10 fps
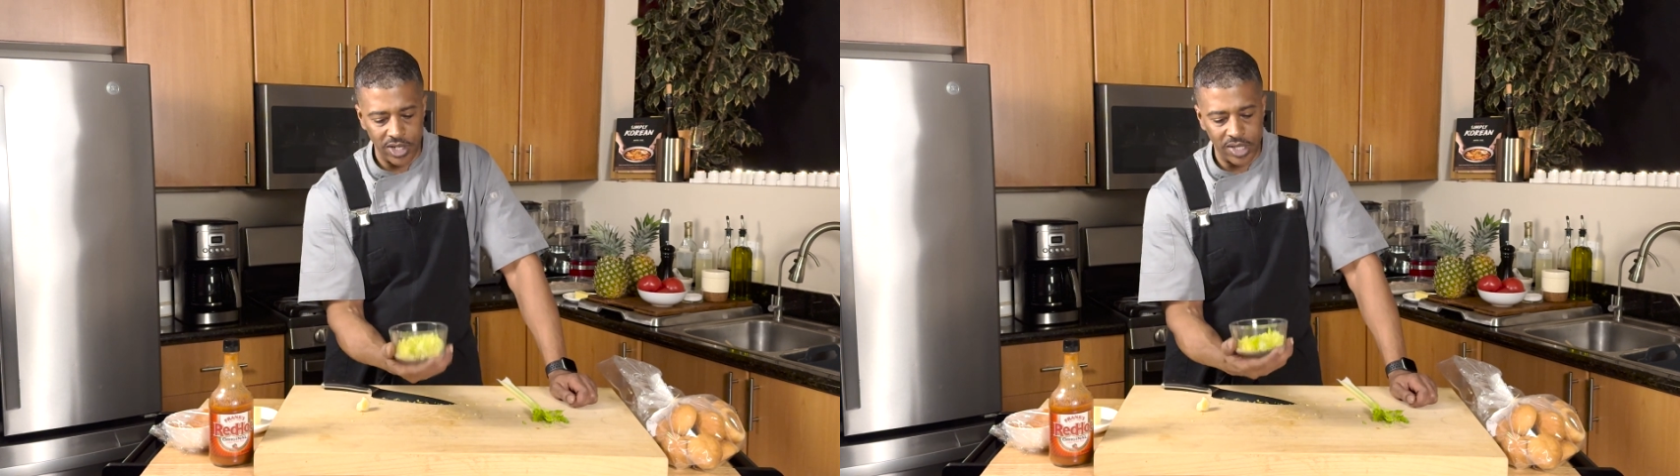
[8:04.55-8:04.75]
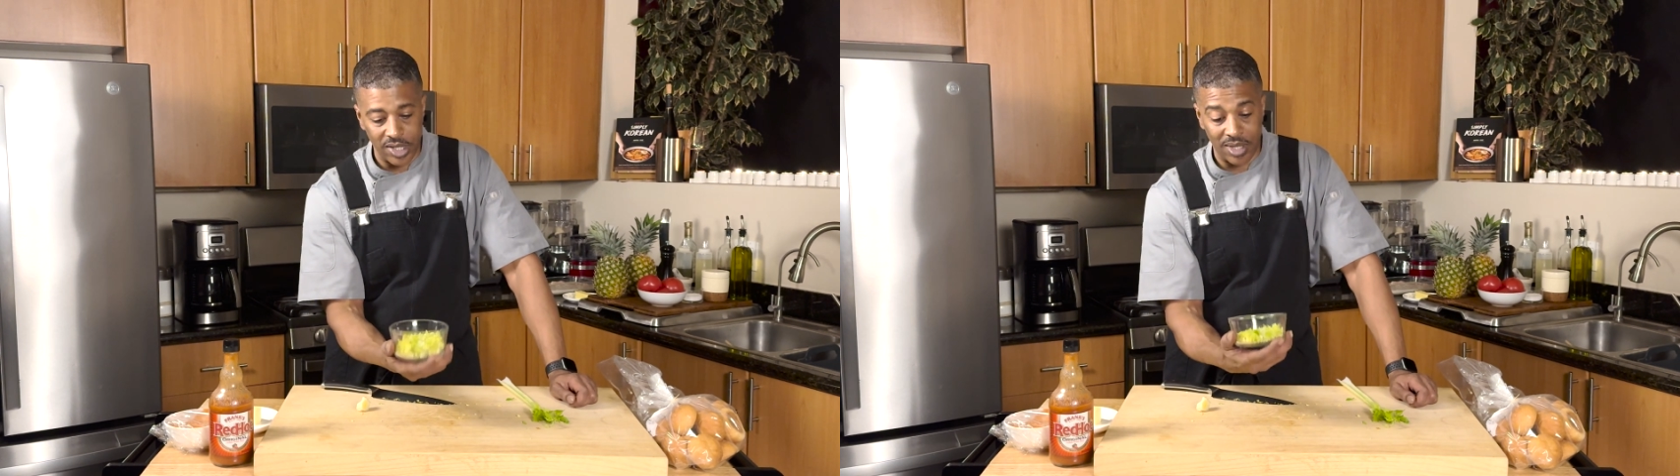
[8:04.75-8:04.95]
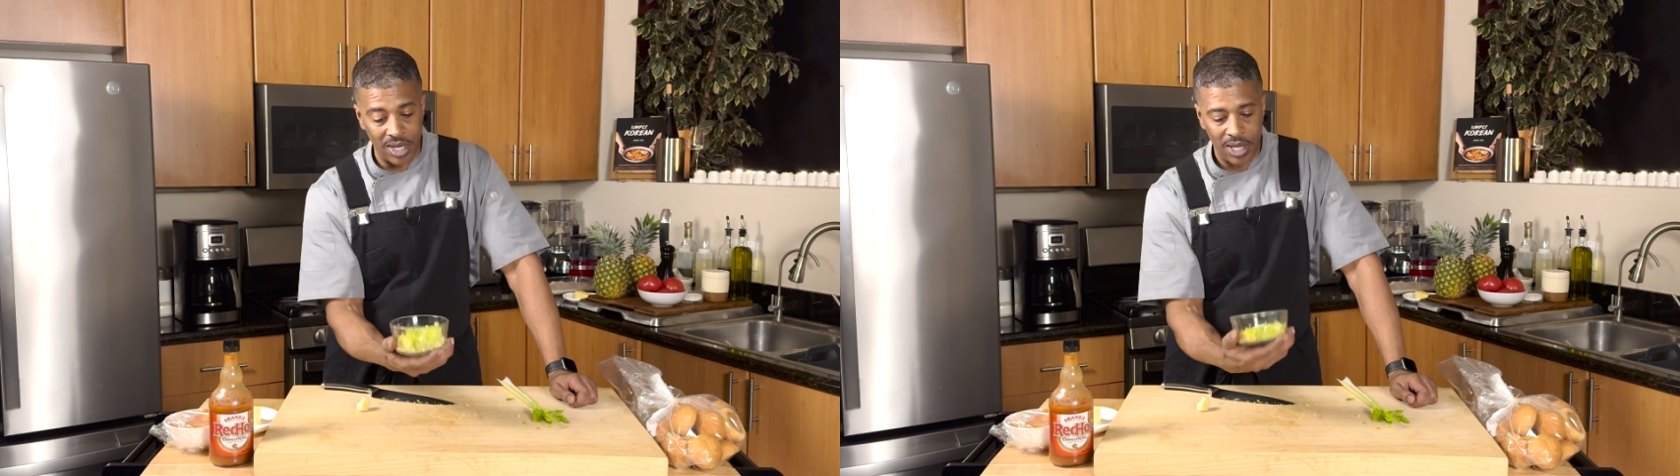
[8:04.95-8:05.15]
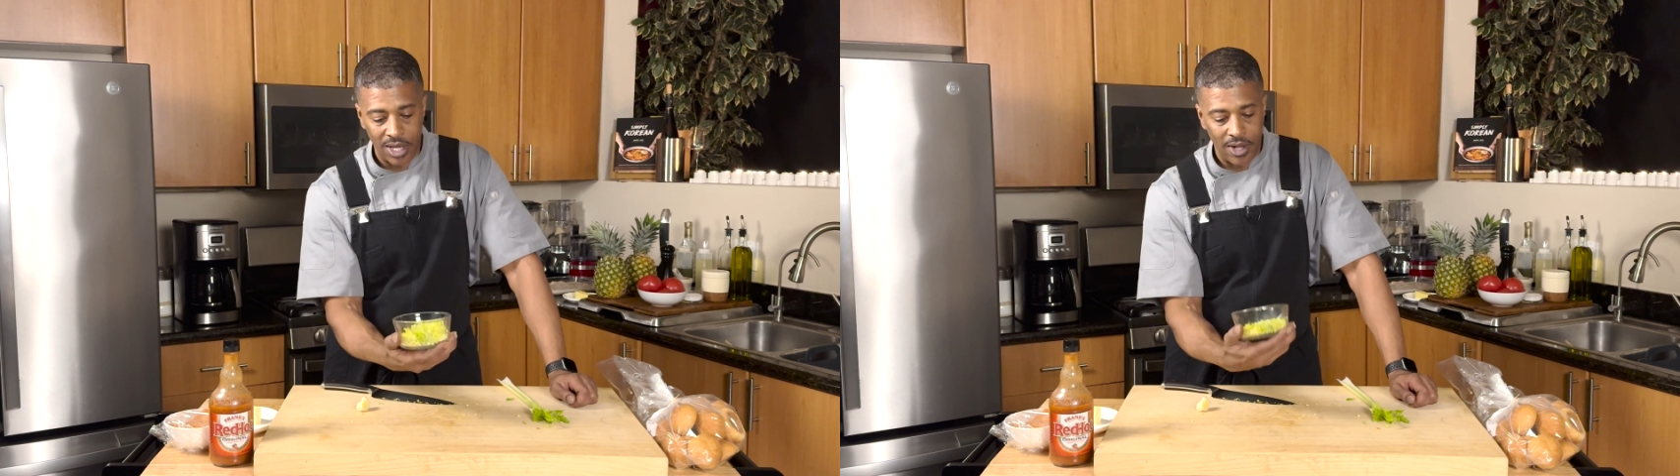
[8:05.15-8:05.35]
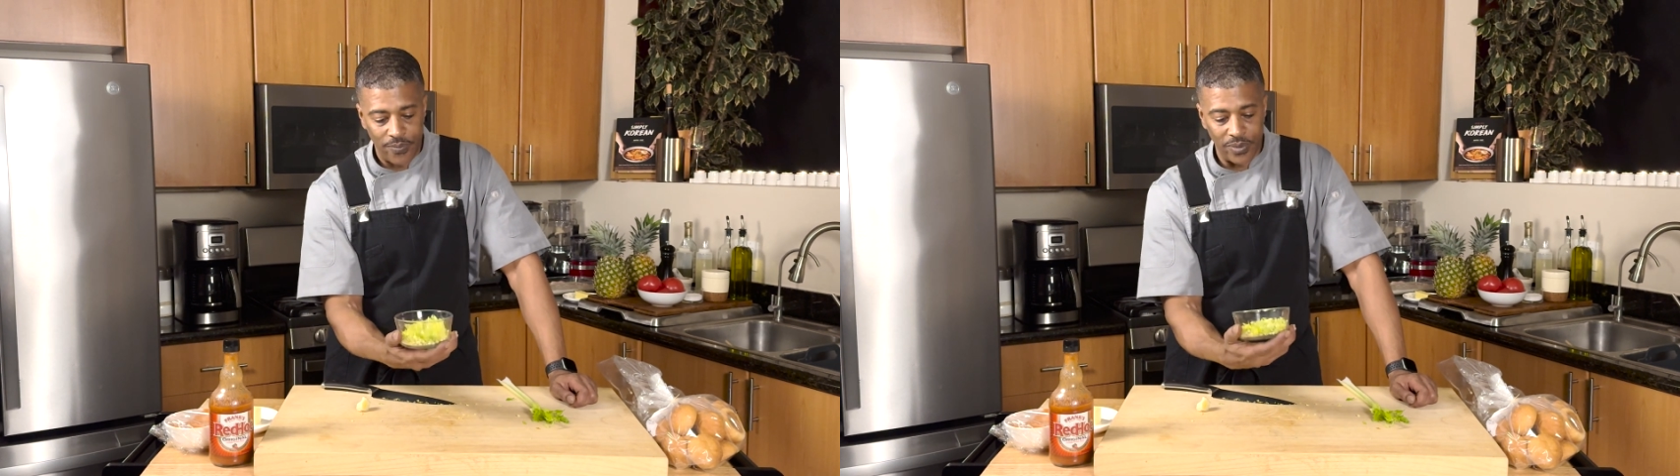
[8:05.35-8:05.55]
This is
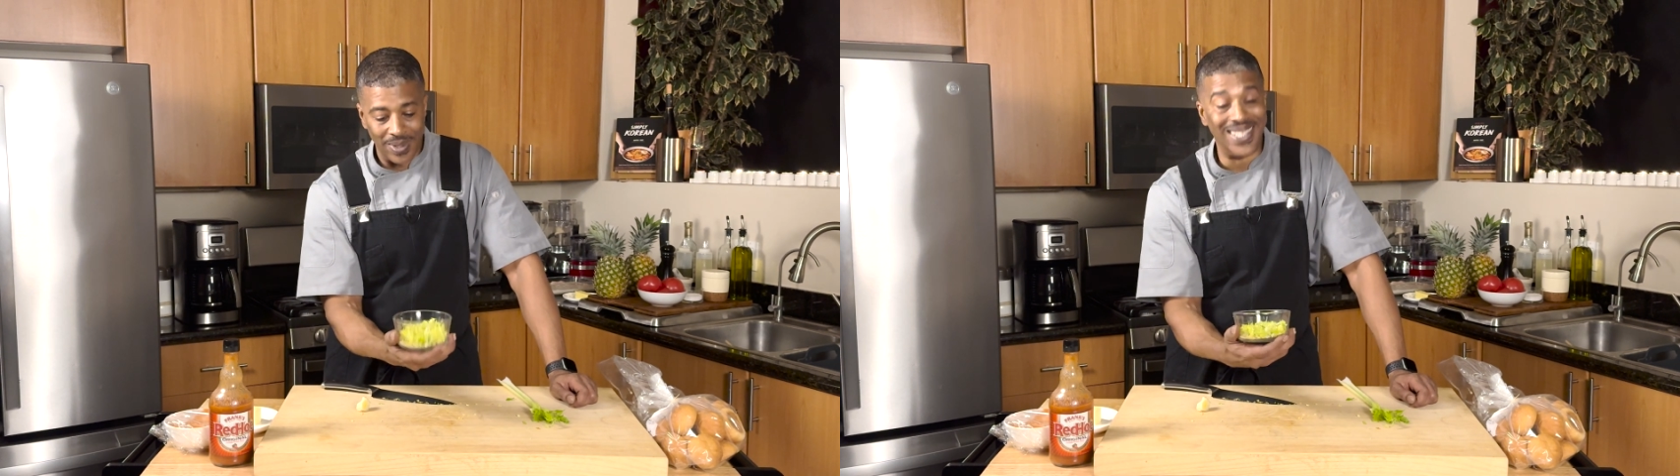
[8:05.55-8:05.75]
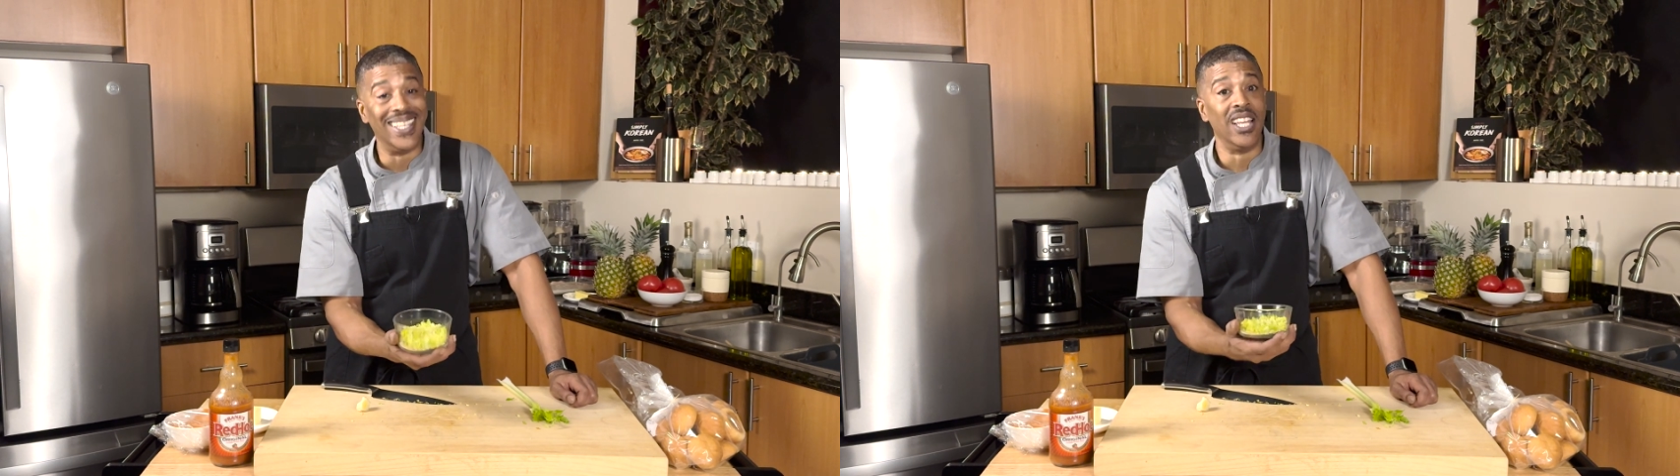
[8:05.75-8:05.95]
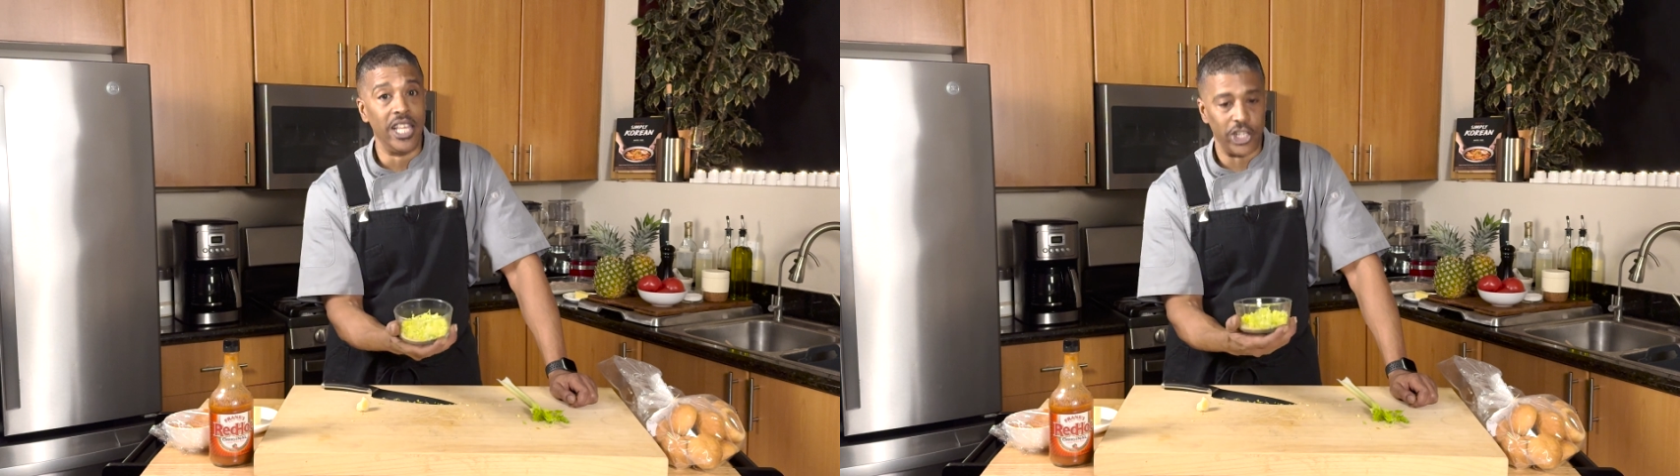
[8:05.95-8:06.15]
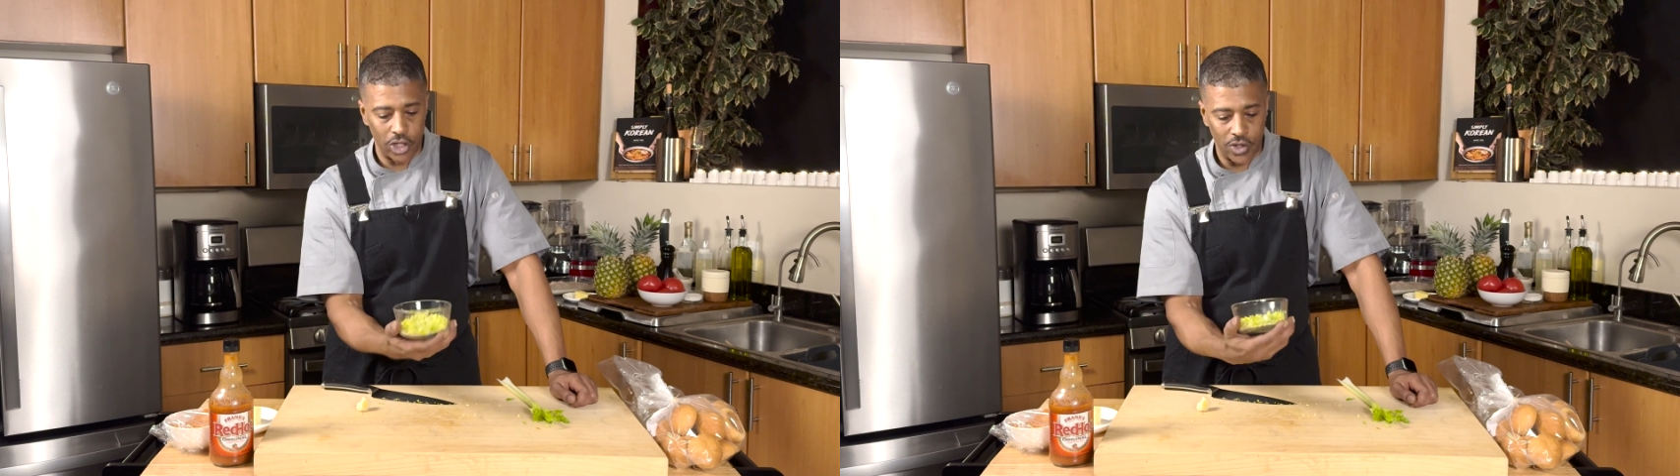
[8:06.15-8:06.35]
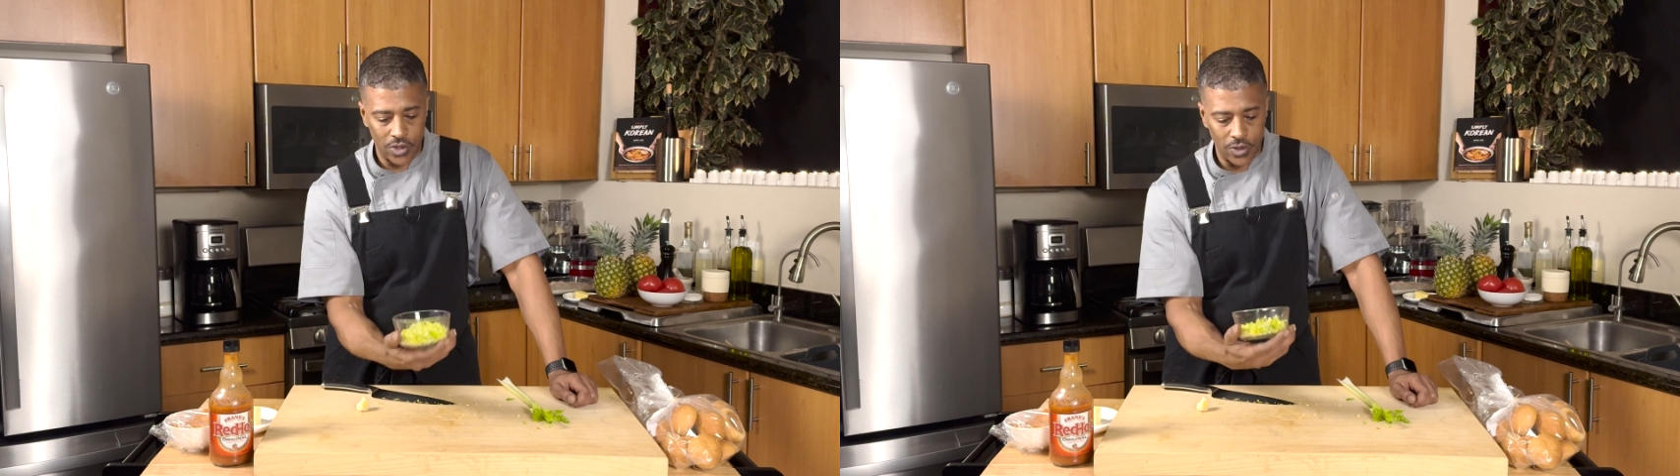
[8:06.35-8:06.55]

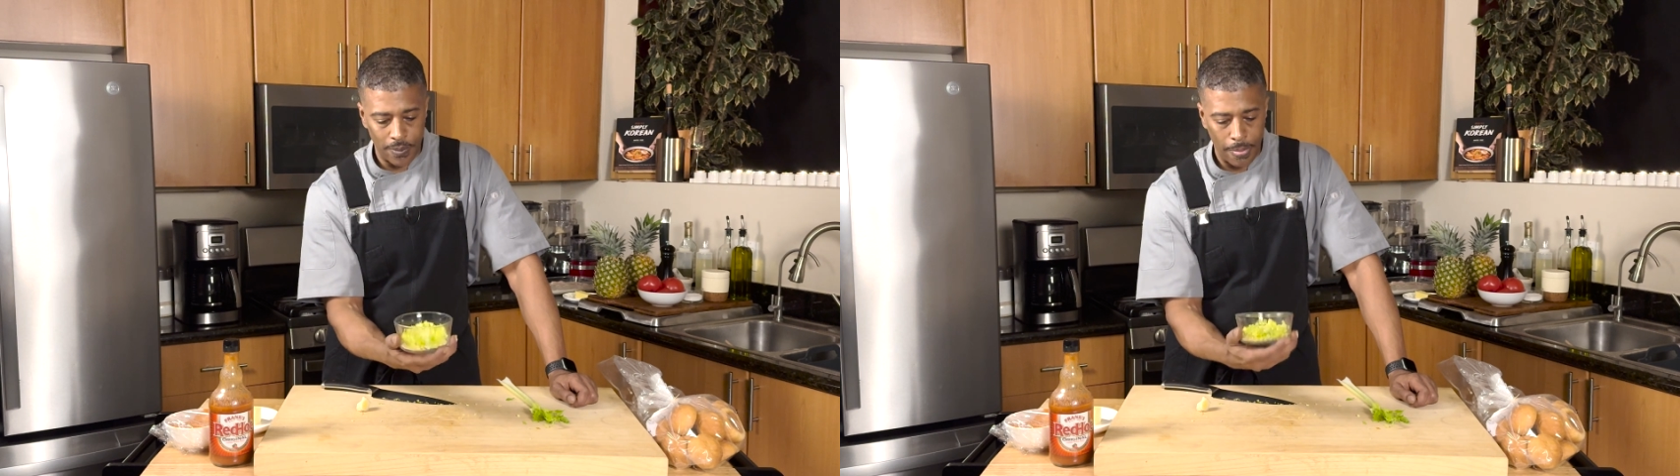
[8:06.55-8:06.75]
delicious.